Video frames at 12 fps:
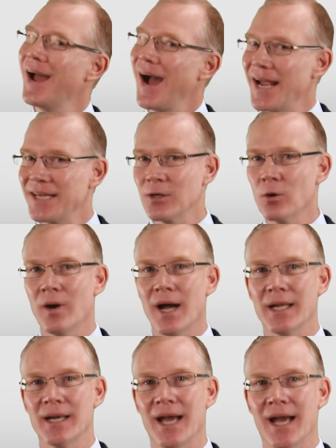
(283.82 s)
I could go
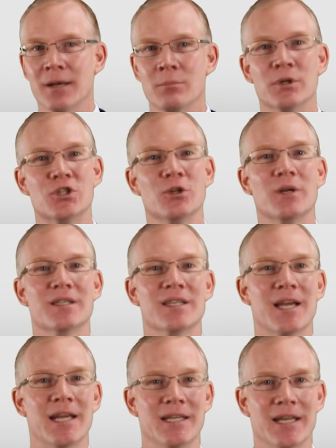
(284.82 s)
on, but you get
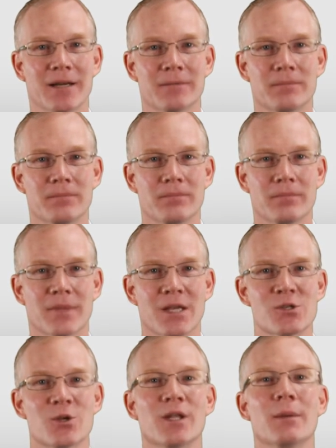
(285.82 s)
the idea.
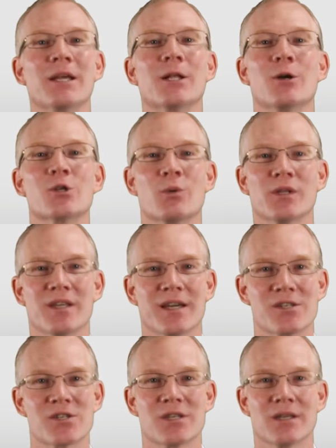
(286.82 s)
So let me close with
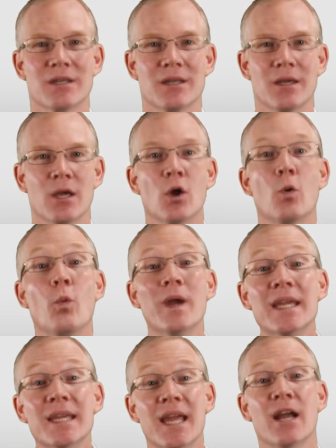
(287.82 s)
this.
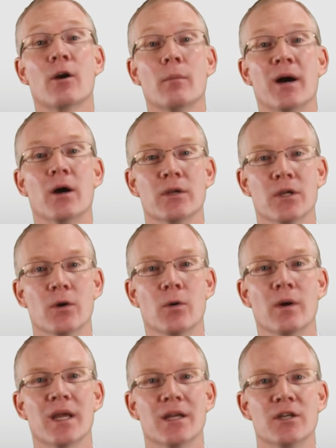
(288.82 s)
We care about
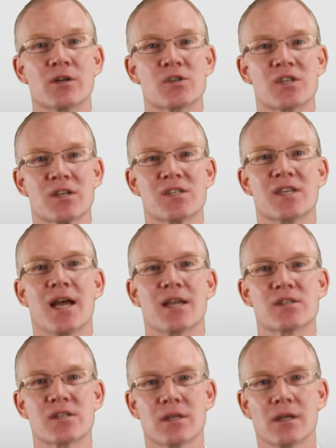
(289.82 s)
you and your
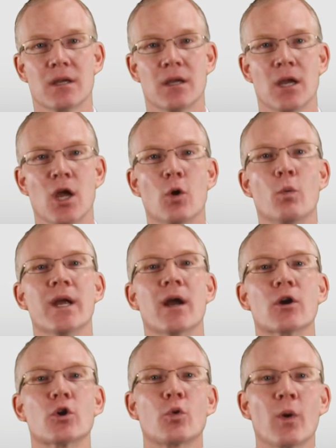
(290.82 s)
success. We
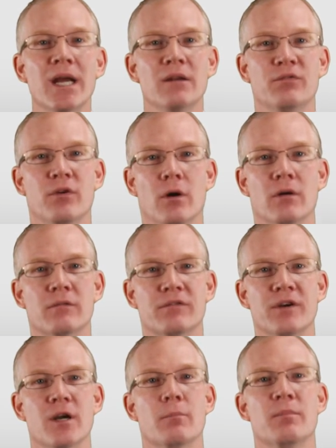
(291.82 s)
are grateful
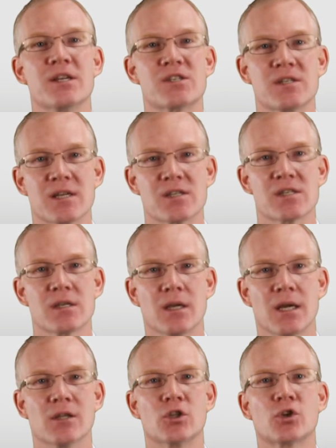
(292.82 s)
for your business
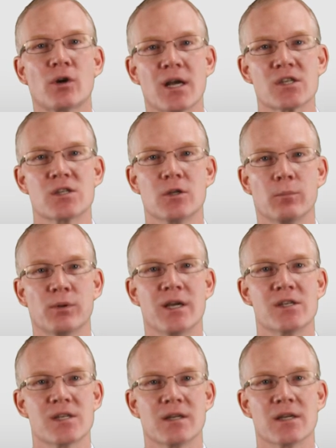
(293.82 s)
and the trust you
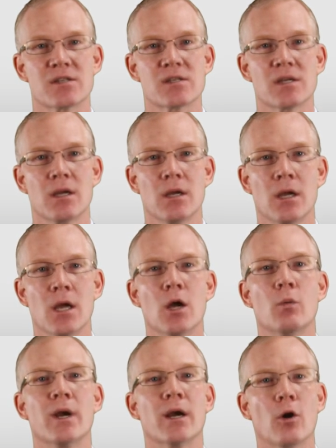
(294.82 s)
place in us.
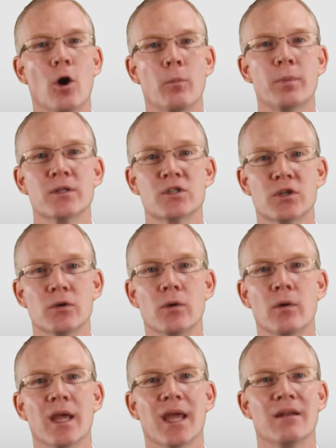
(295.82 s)
We are open
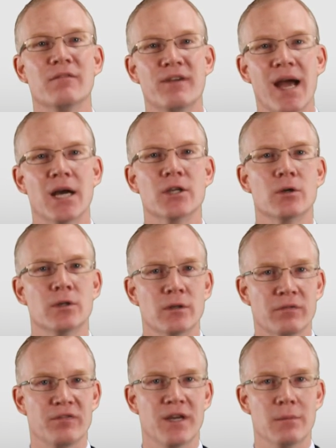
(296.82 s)
to and value
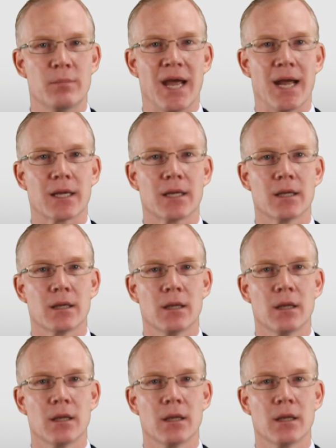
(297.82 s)
your feedback.